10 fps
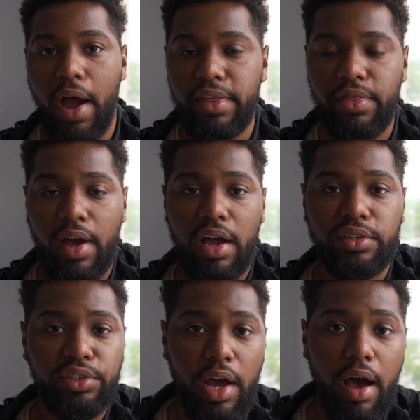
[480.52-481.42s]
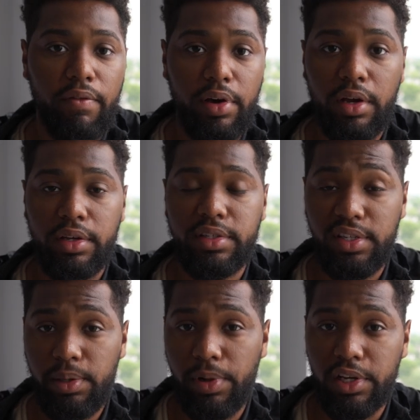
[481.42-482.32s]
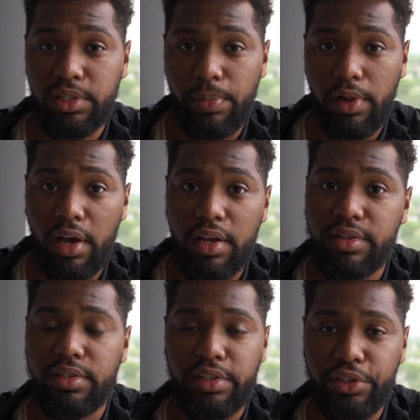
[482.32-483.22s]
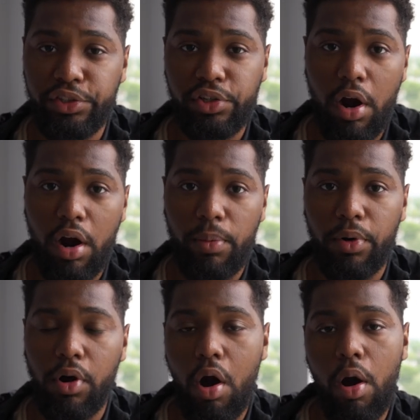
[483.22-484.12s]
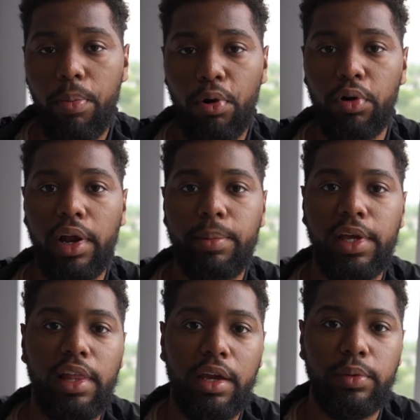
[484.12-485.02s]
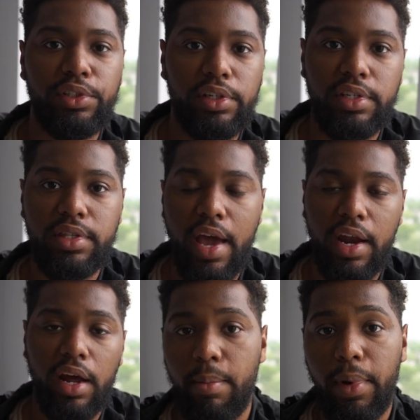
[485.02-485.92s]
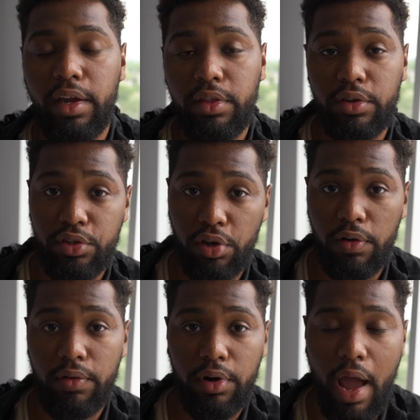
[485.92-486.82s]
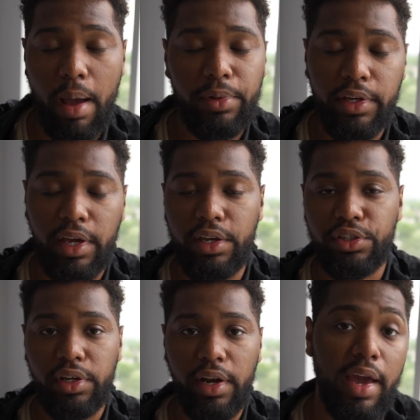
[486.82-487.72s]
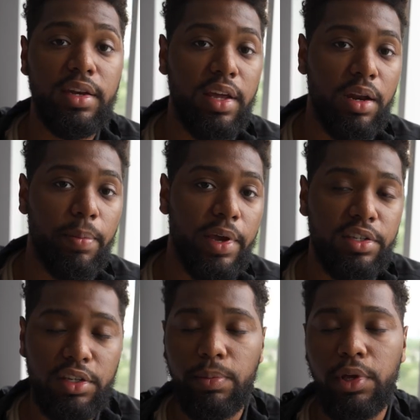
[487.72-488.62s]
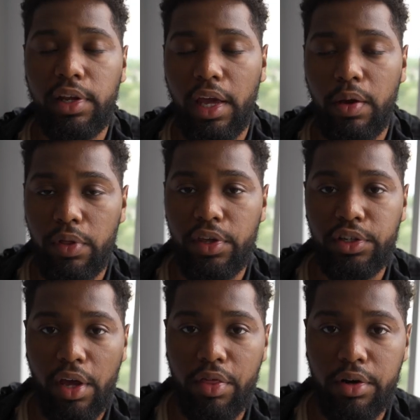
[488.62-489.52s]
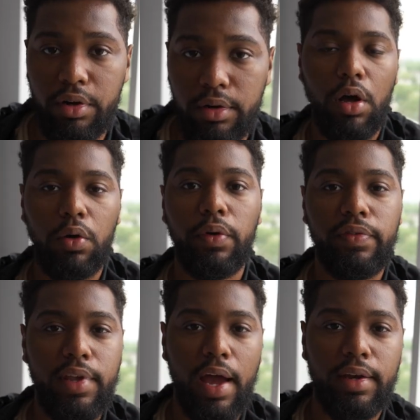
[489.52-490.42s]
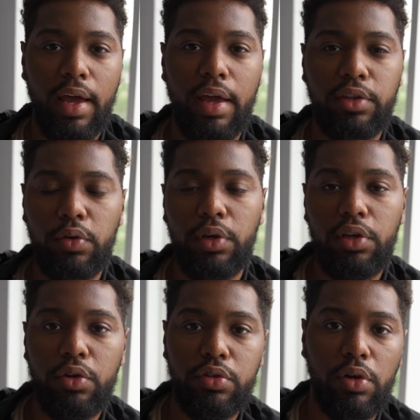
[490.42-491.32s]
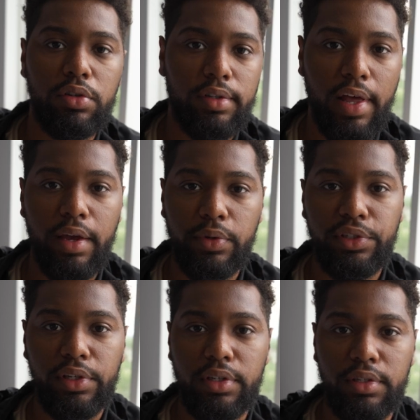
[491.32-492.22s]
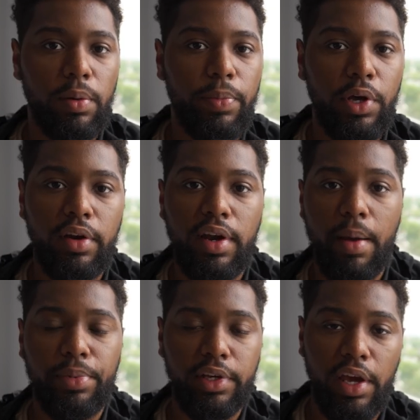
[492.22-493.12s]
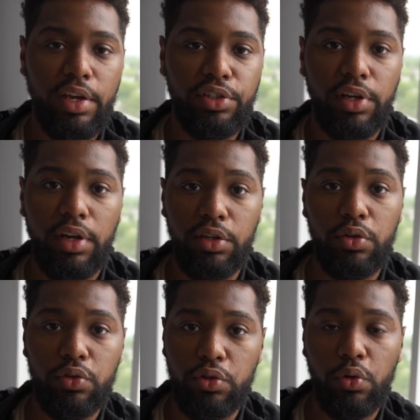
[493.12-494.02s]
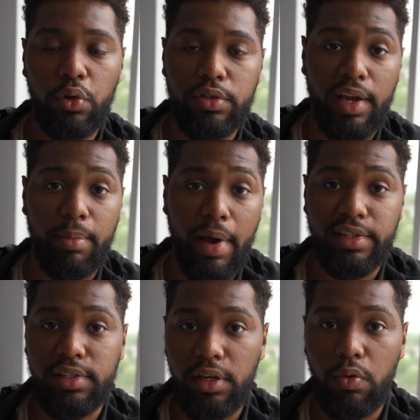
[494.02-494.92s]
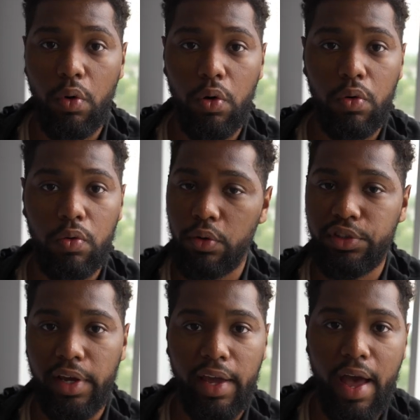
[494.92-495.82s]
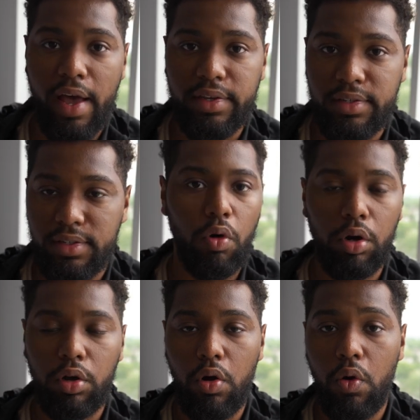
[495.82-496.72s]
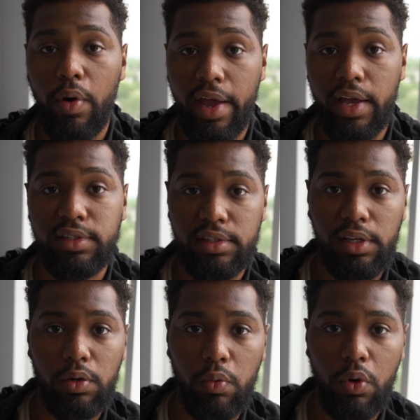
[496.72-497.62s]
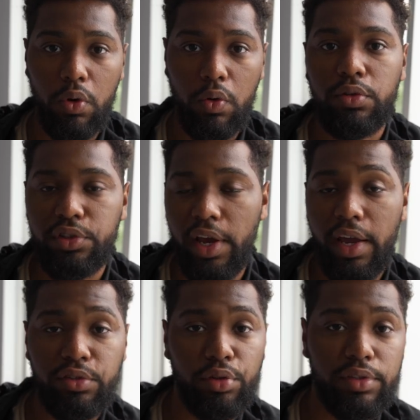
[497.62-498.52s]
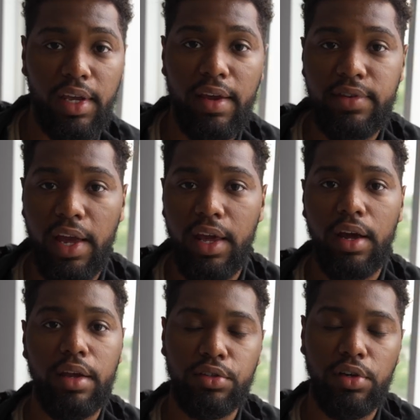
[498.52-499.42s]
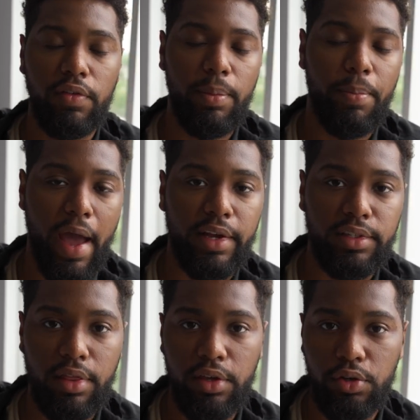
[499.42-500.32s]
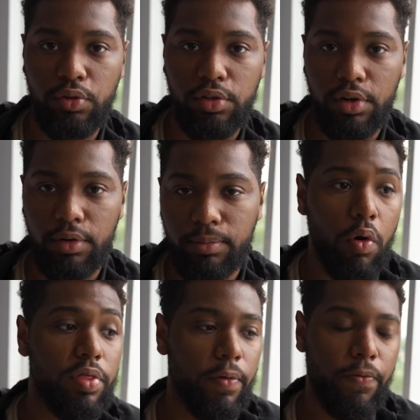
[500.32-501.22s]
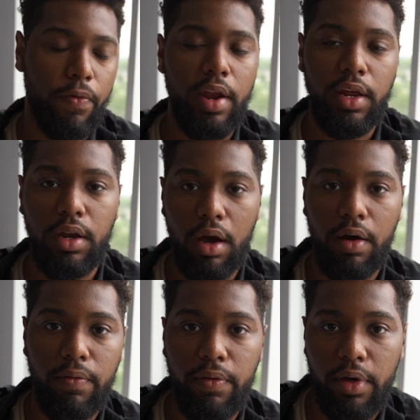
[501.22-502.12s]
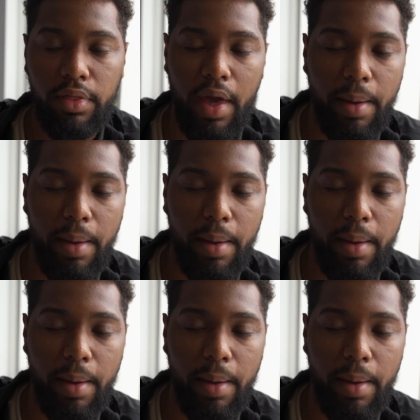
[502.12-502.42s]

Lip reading: Python, Java, C++, C# are all programming languages that make the server, application, and database communicate with each other. Along with .NET, you can use those languages to build an application and use tools like MySQL, Node.js, Oracle, and SQL to change or save data and serve it back to the user or the front end of the